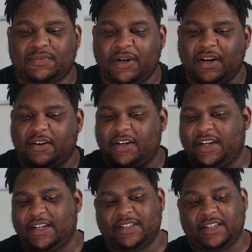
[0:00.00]
right here
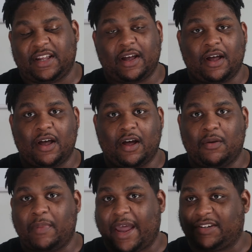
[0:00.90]
isn't
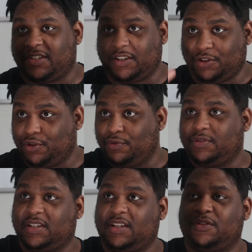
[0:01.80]
actually
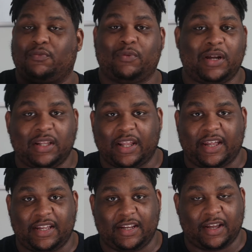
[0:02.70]
using the ring
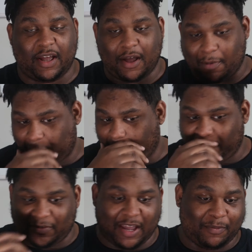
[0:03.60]
light. I would
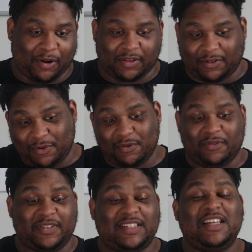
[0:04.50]
have kept it on so you
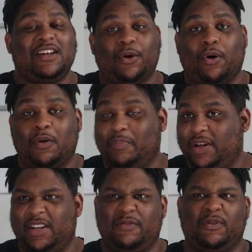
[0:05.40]
would have seen it on,
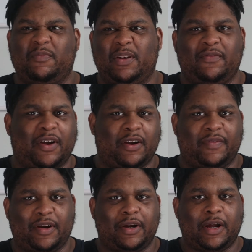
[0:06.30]
but it would have been very,
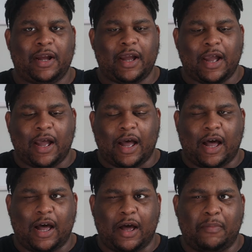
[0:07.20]
very
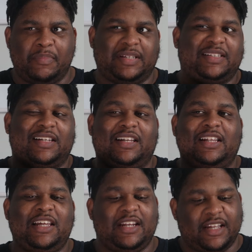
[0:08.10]

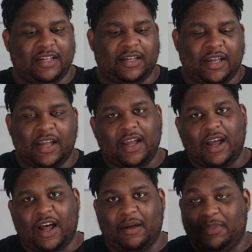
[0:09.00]
misleading.
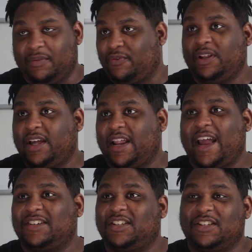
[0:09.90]
The ring light
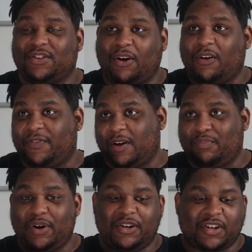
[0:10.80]
actually is off, and
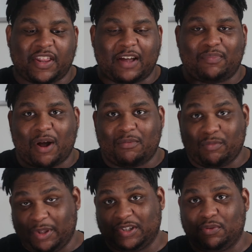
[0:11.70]
I'm pretty sure that I
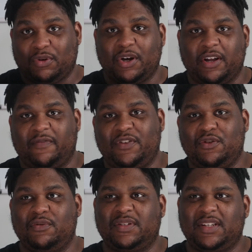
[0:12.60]
probably still could have
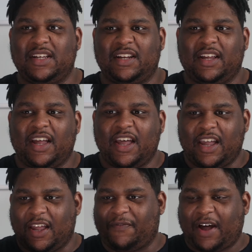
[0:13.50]
used it
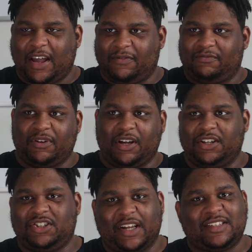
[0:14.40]
if I
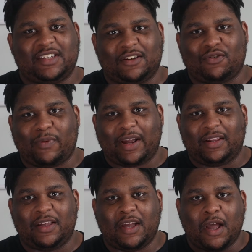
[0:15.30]
adjusted it
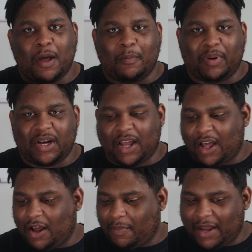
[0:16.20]
correctly. But
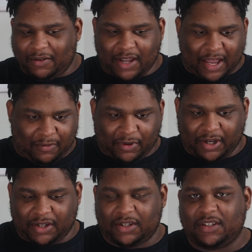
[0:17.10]
I kind of want
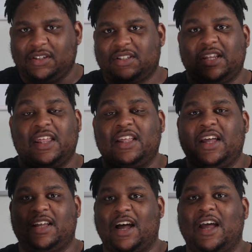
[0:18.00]
to say that,
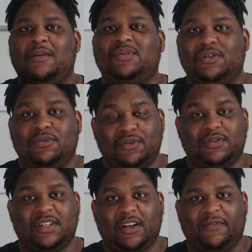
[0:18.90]
yeah, I am still
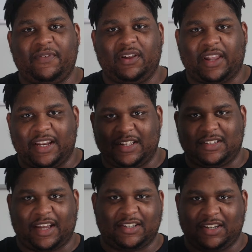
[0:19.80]
using a fill light.
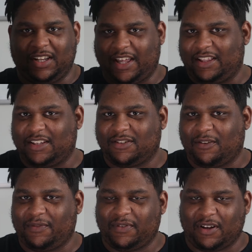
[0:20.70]
It's actually a light that's
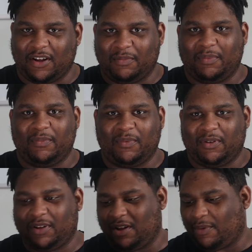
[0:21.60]
off
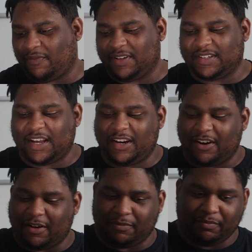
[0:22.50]
to the side
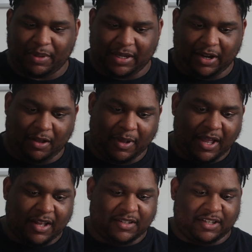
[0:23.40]
here, and I'll pick it up.
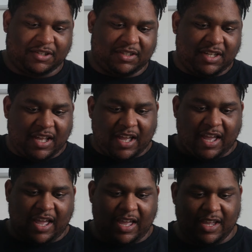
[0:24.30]
So as you can see,
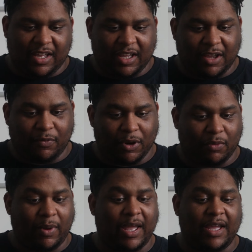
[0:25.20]
hey, it went
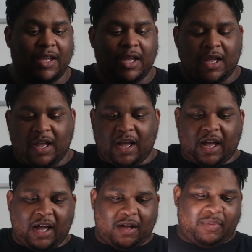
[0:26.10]
away.
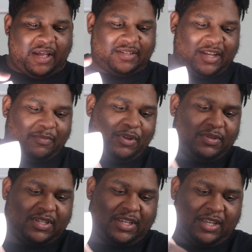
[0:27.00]
But yeah, so I'm
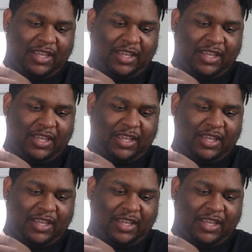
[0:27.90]
using,